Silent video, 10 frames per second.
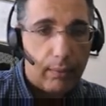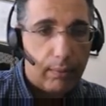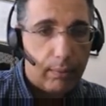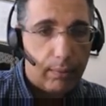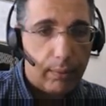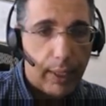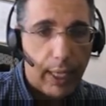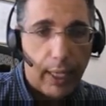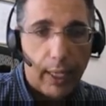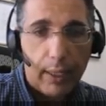And
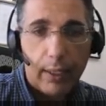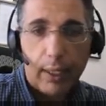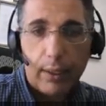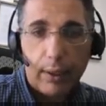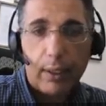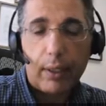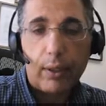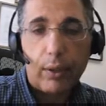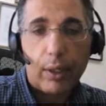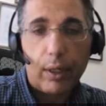yes, this is her current
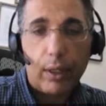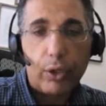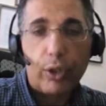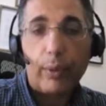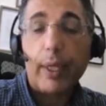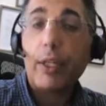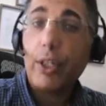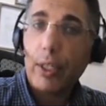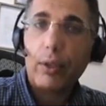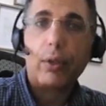job, and she is also
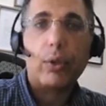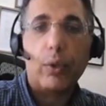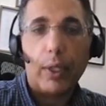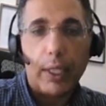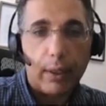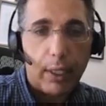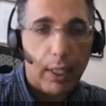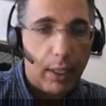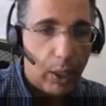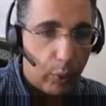legally
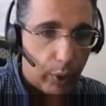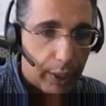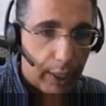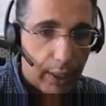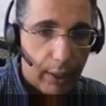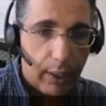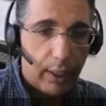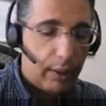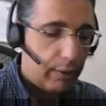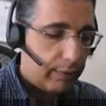working
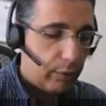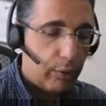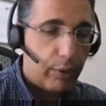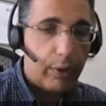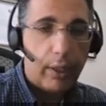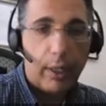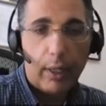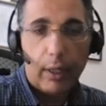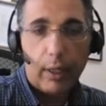for a